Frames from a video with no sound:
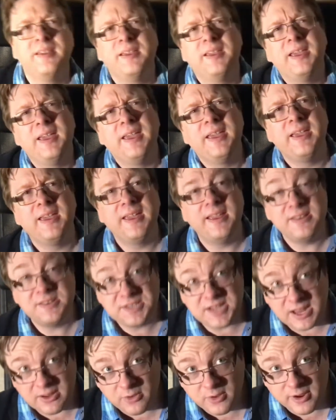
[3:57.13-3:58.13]
in
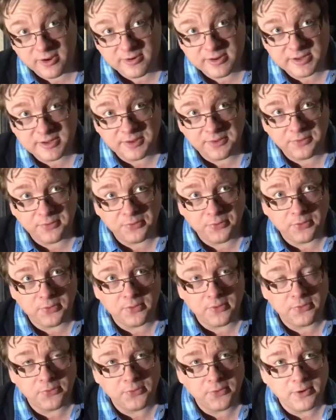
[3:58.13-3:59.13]
January
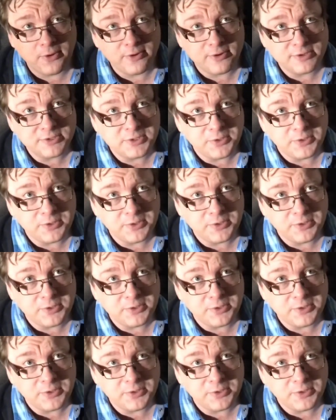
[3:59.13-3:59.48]
the 3rd,